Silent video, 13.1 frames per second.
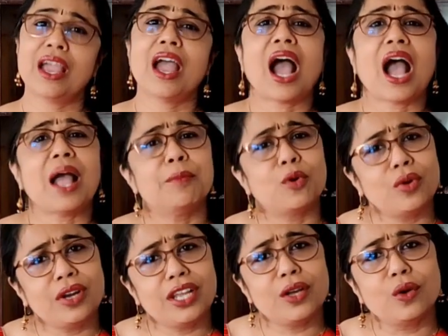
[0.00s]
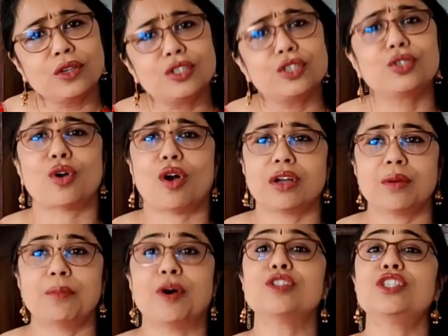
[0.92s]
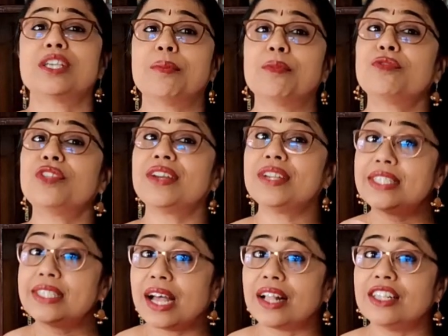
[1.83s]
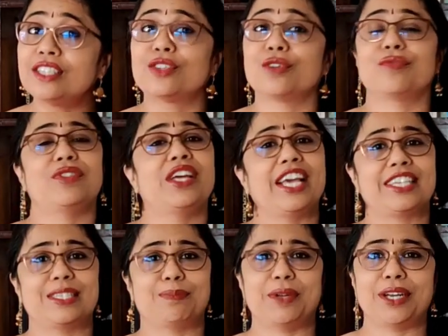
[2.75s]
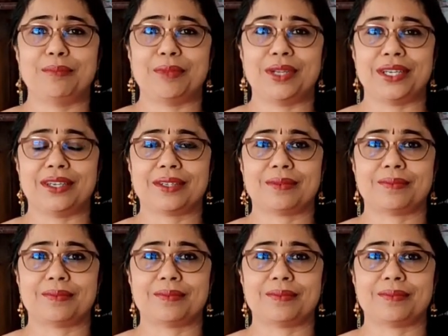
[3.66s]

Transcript: I'm only going to talk about some of the results of the experiment.